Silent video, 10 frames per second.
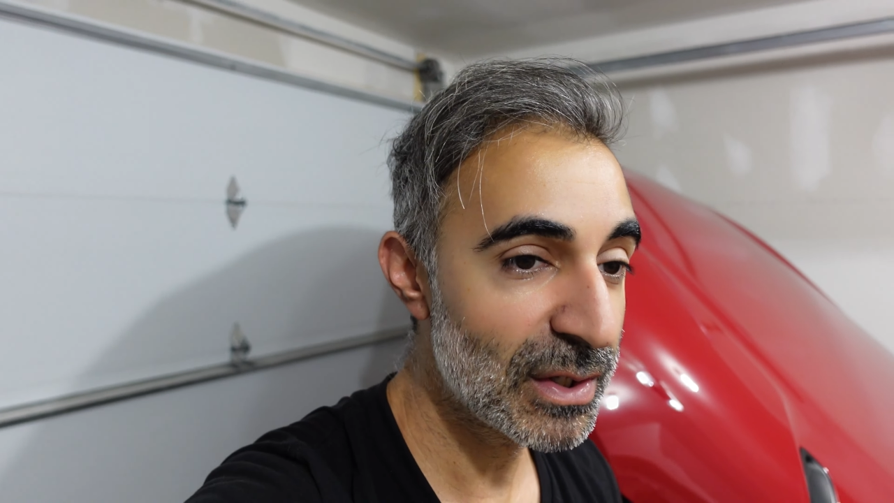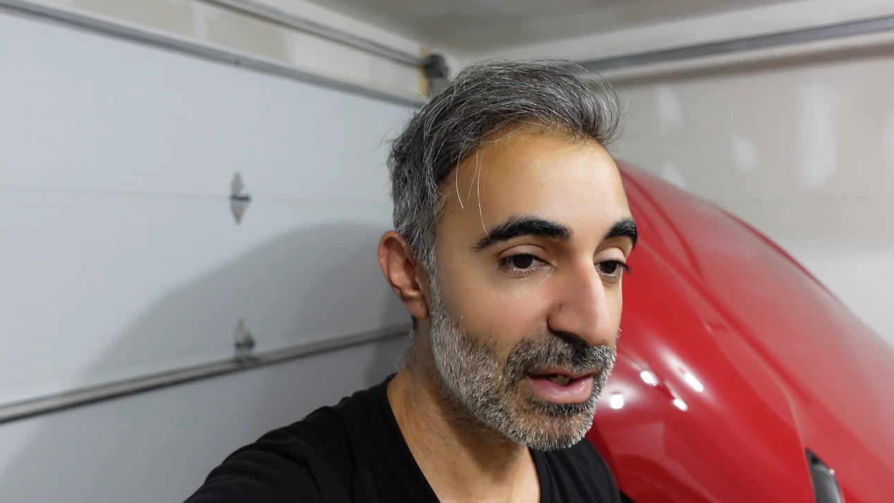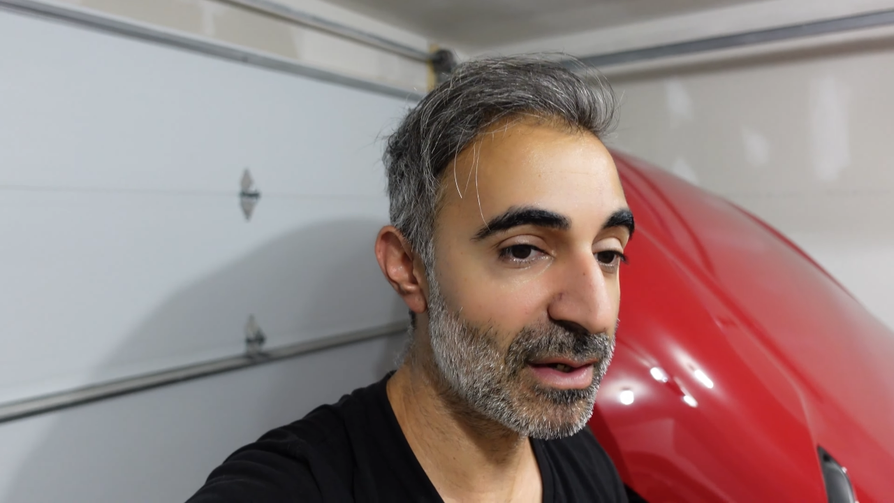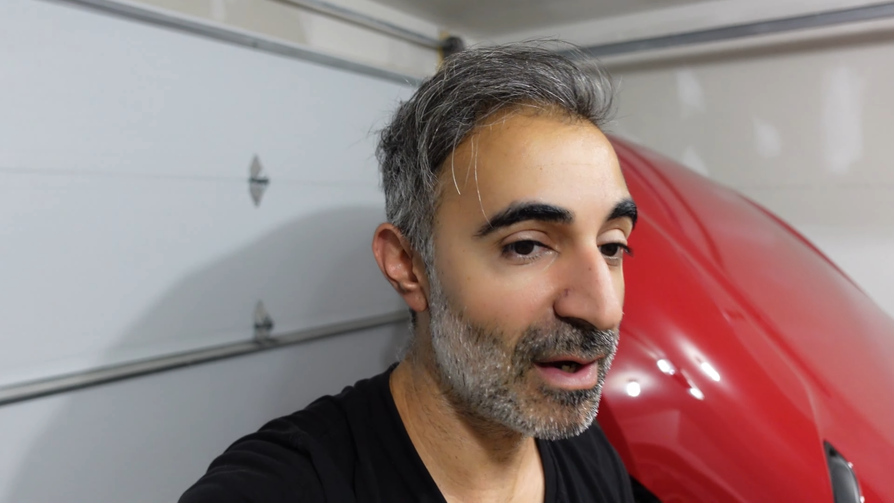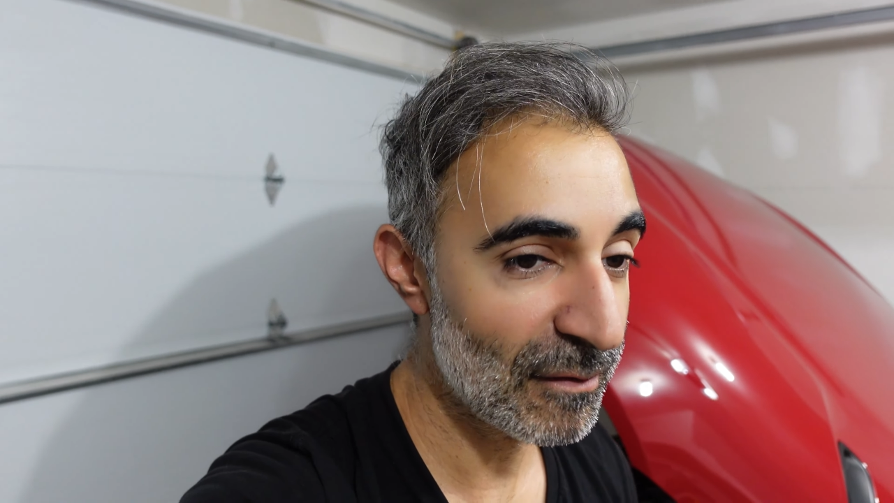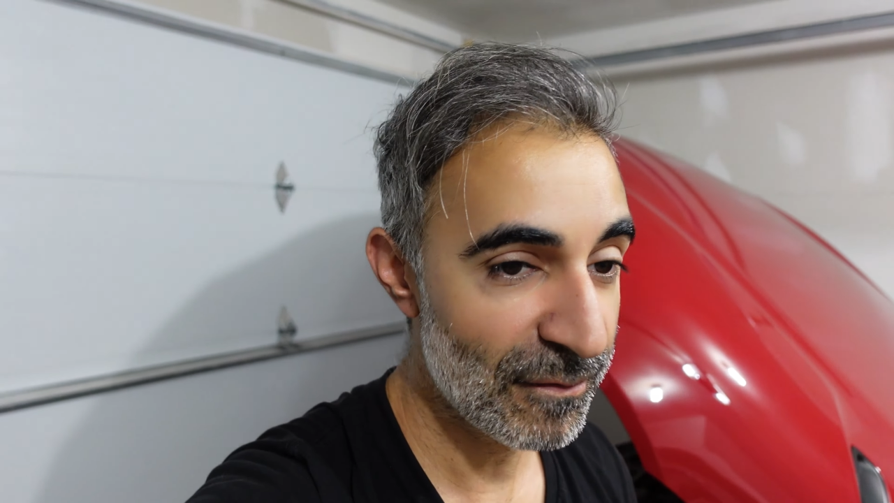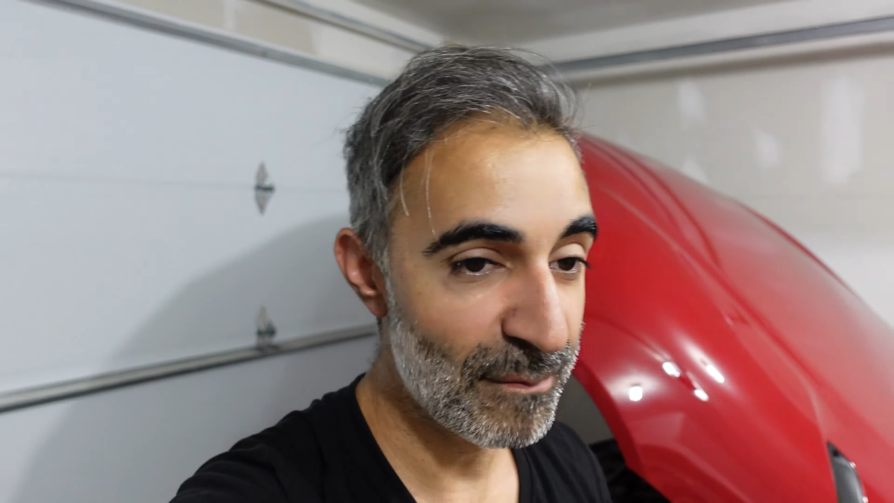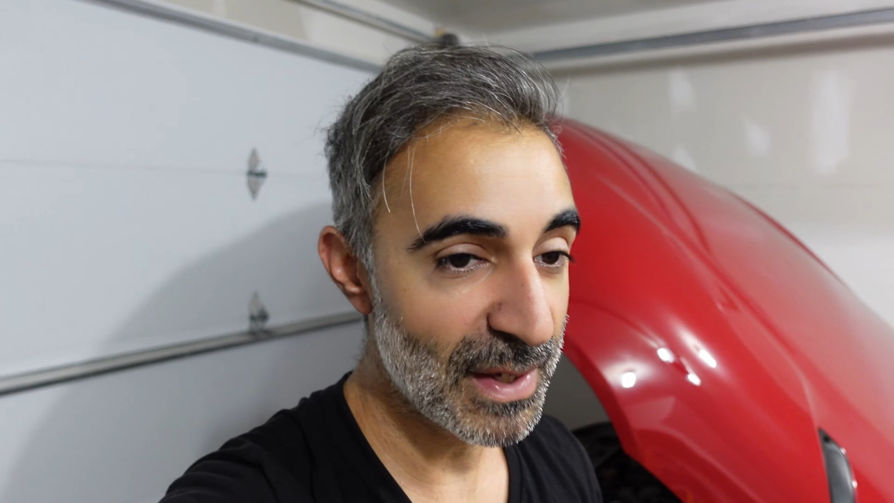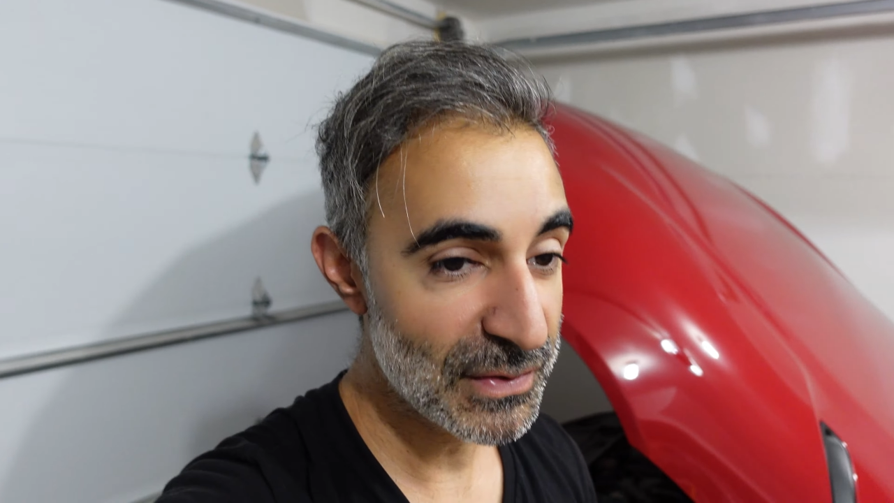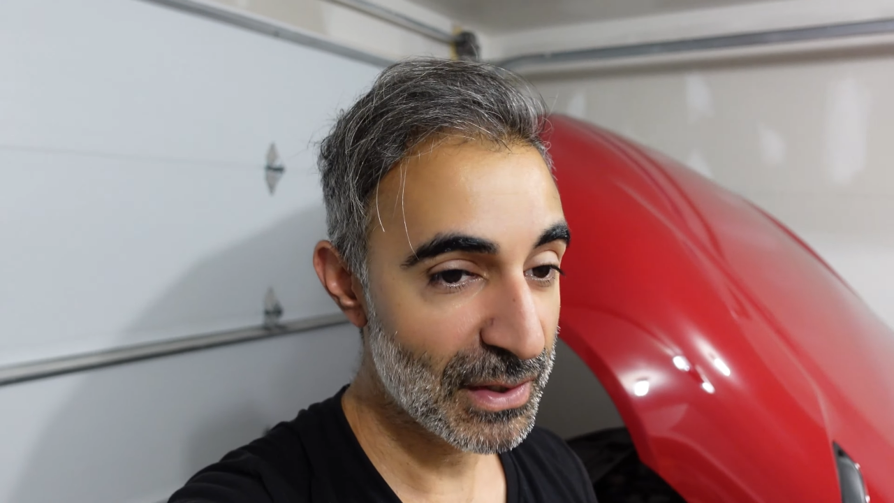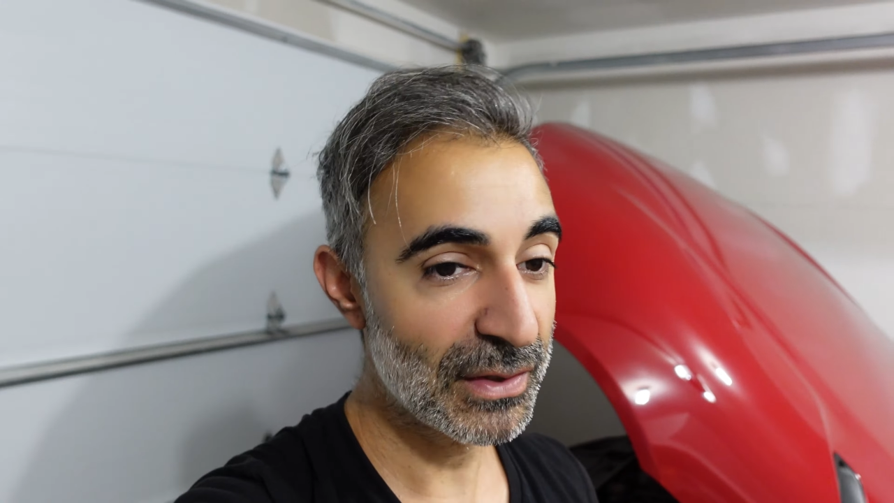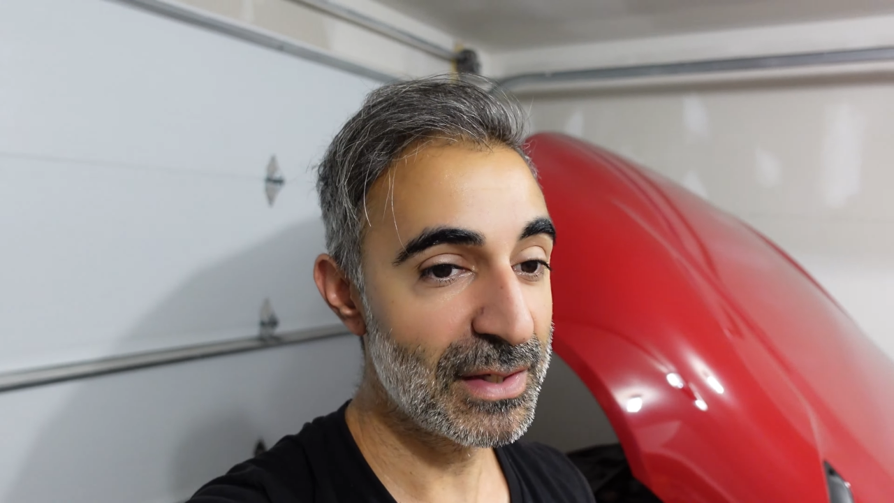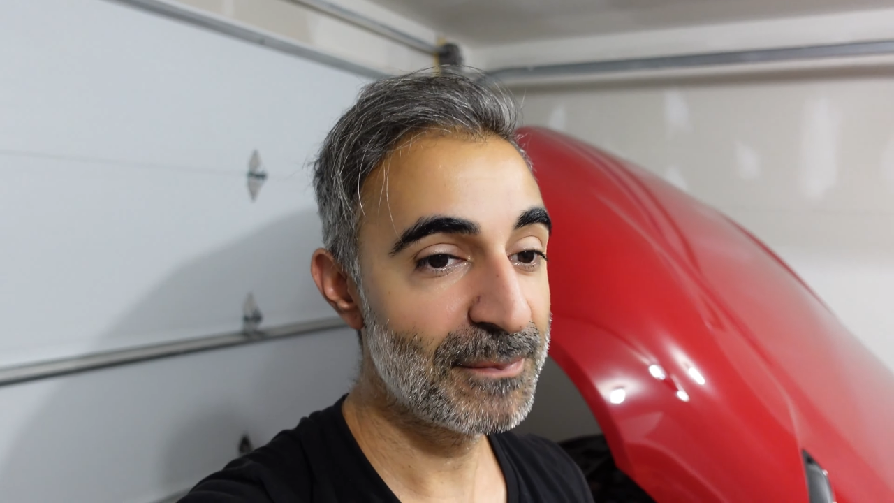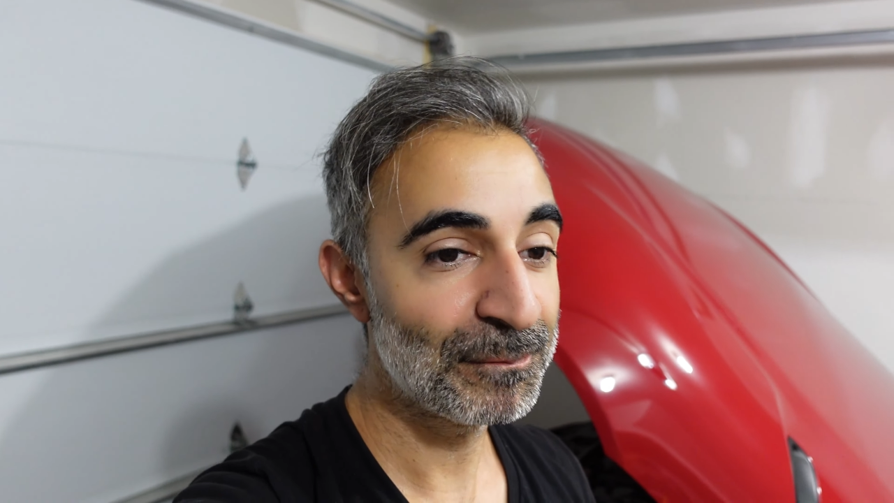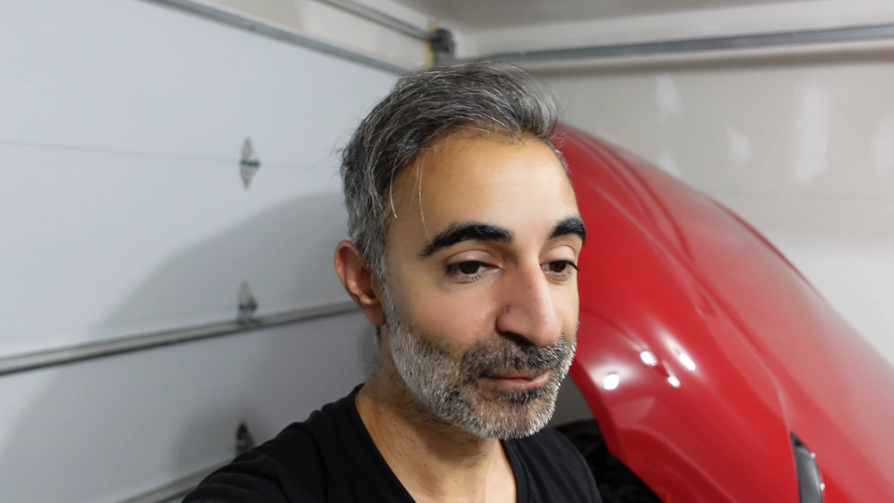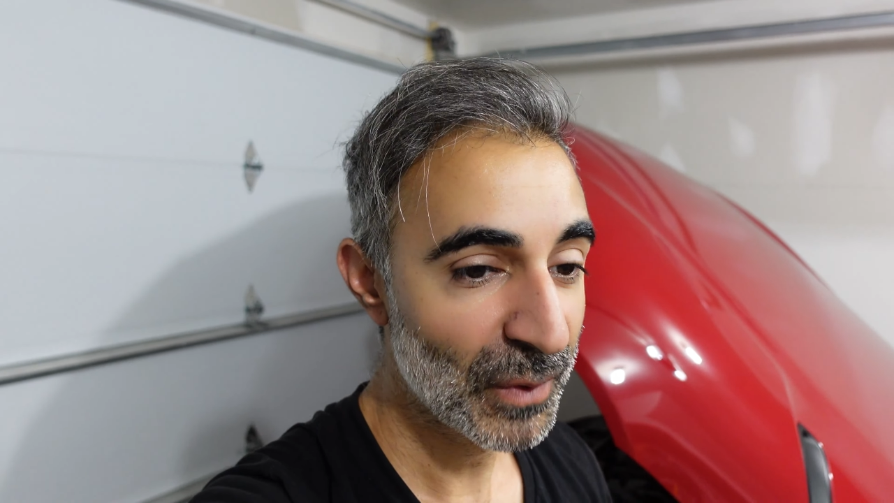kick off basically